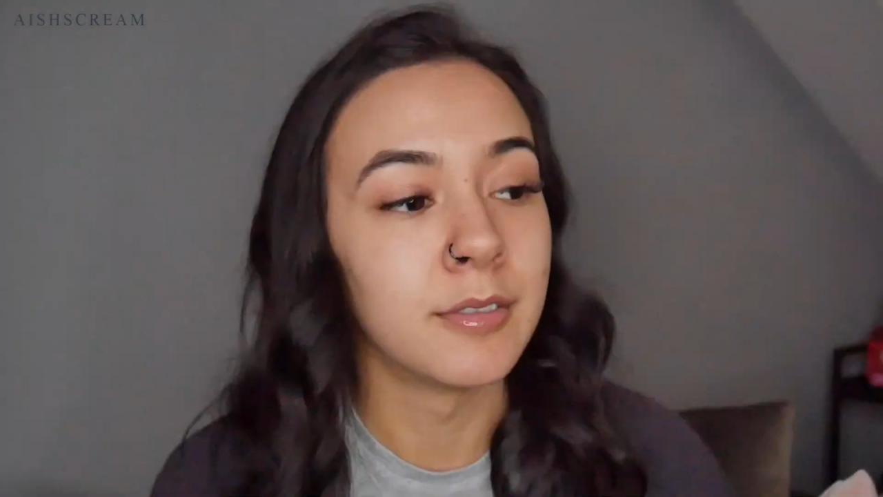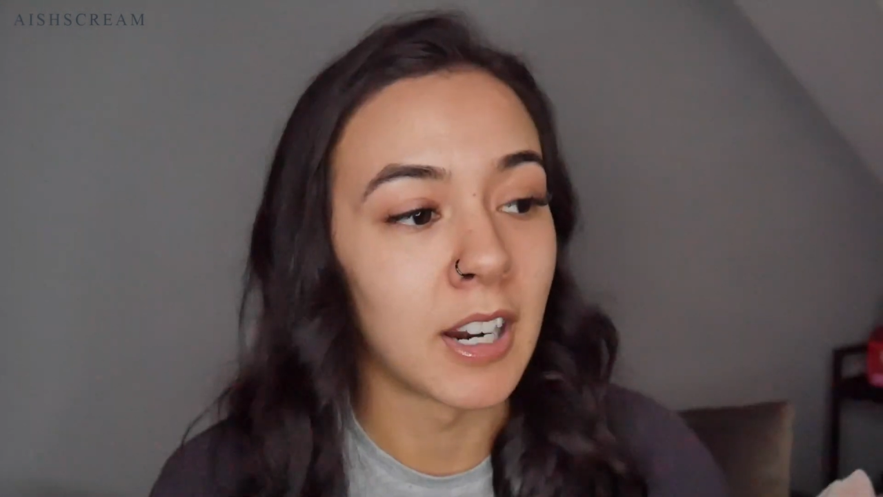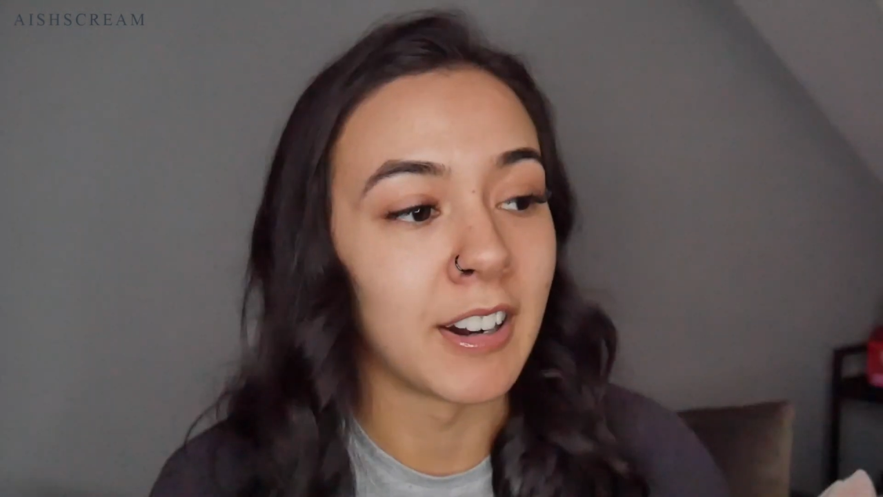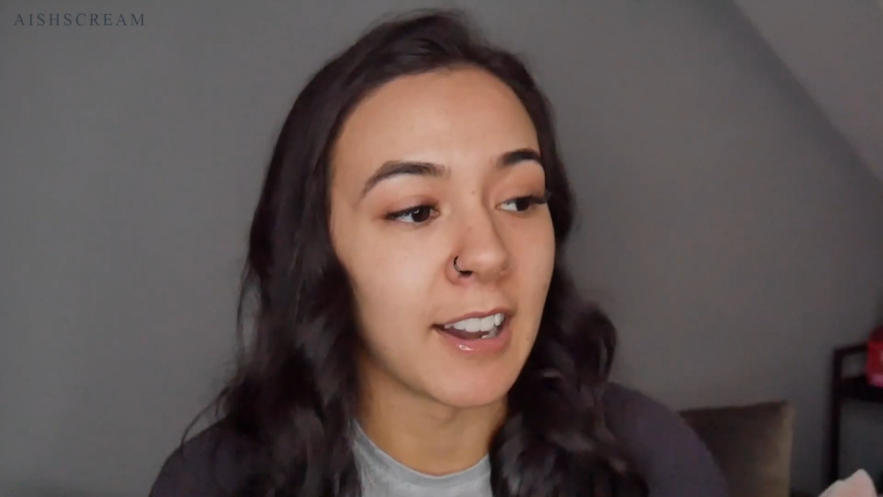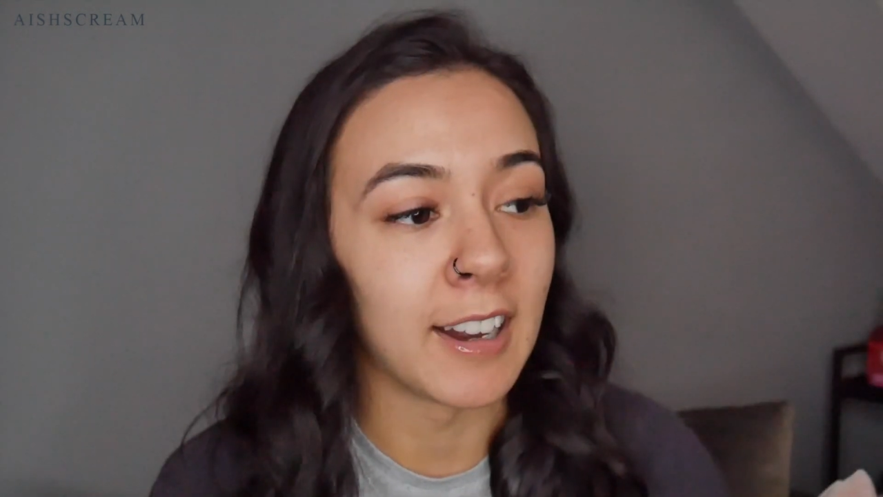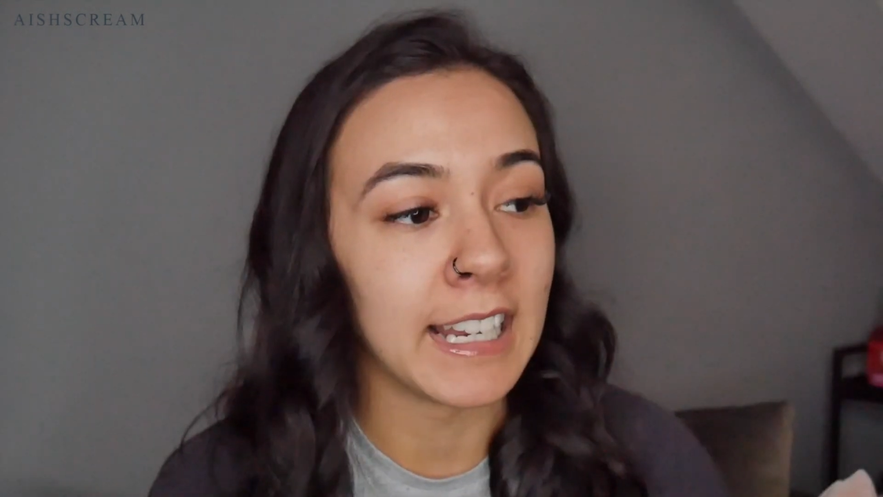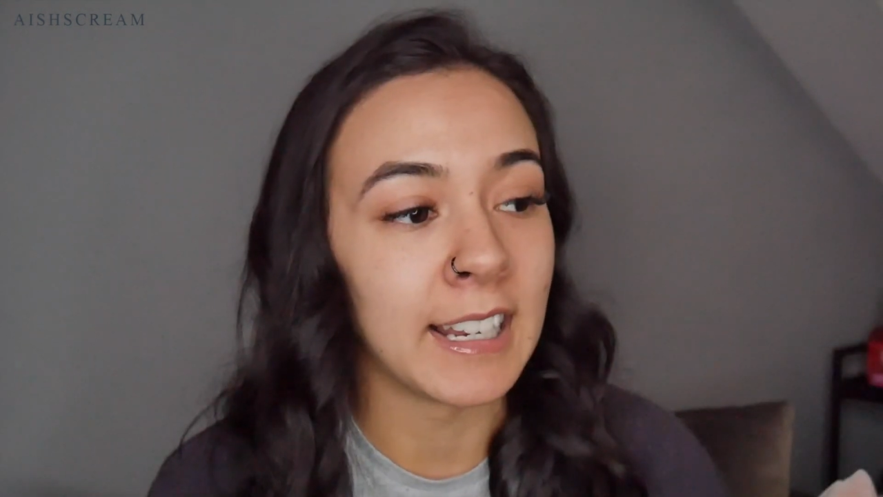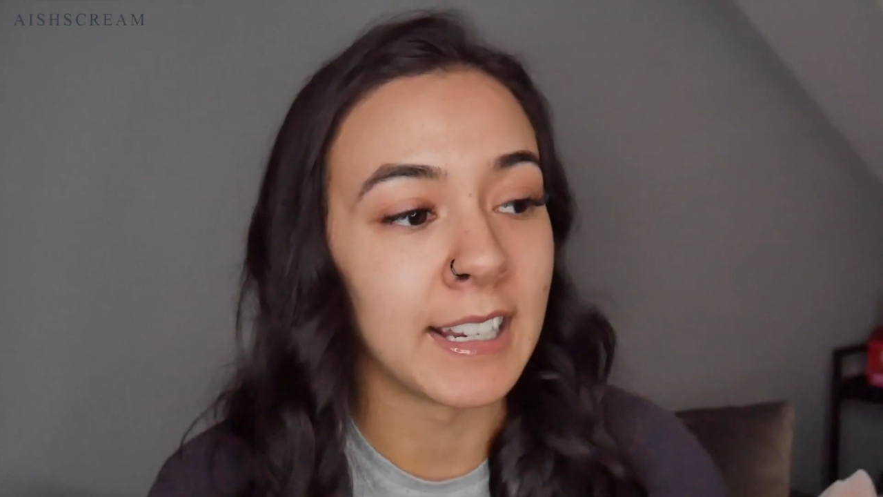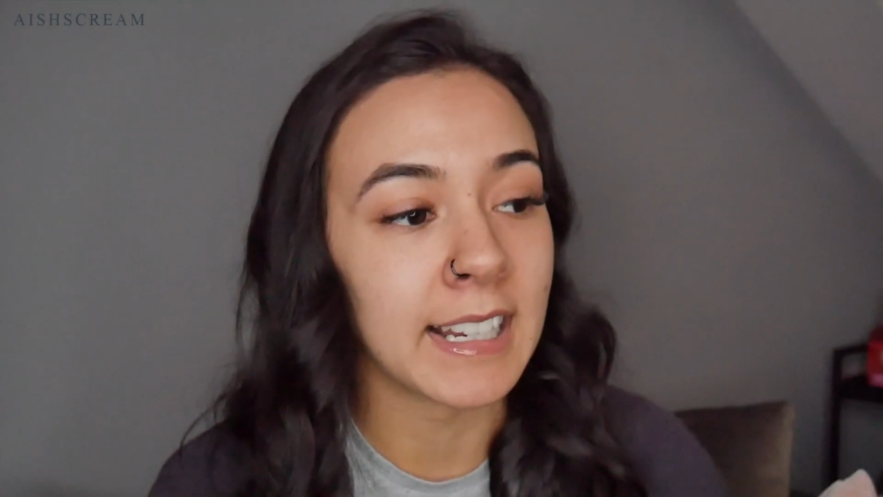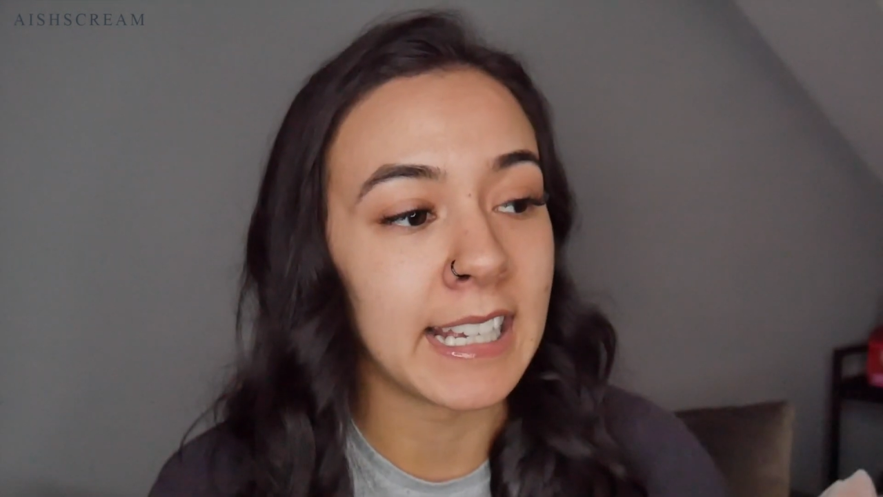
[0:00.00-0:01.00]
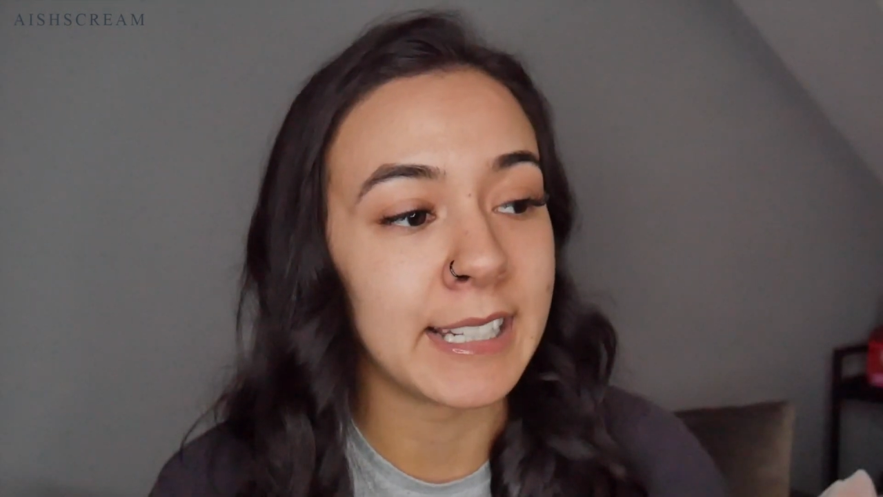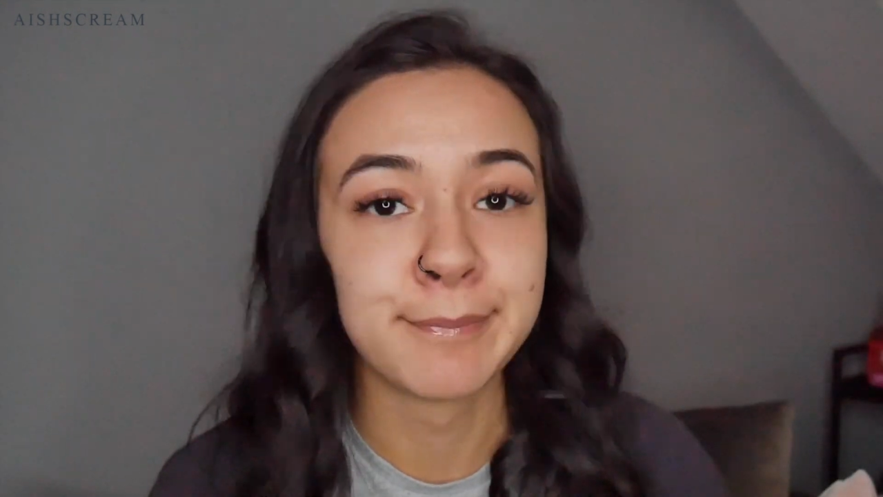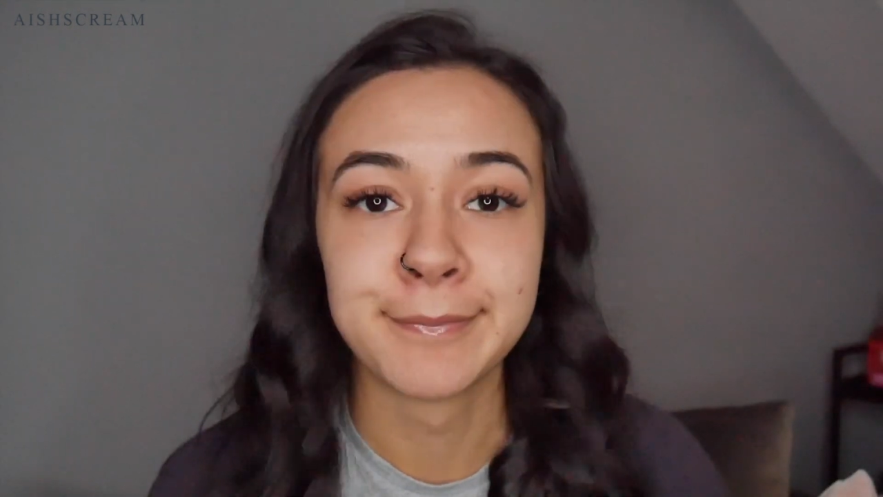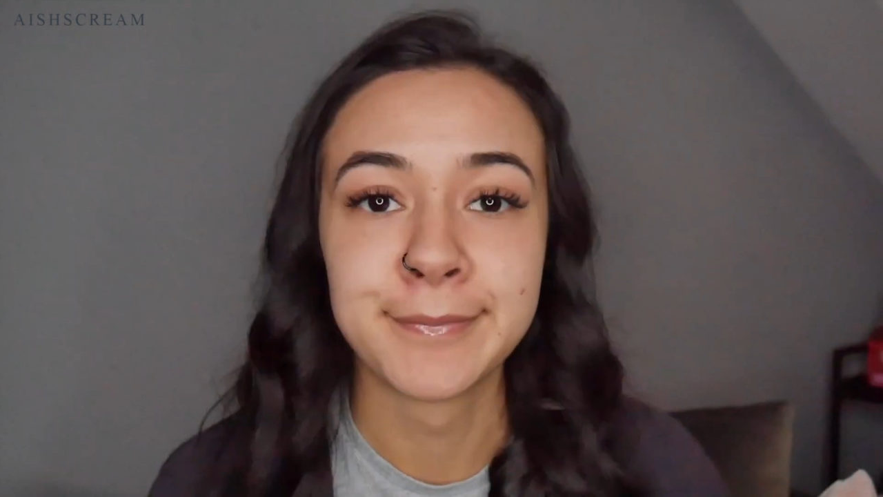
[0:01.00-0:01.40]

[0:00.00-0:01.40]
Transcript: Very highly likely.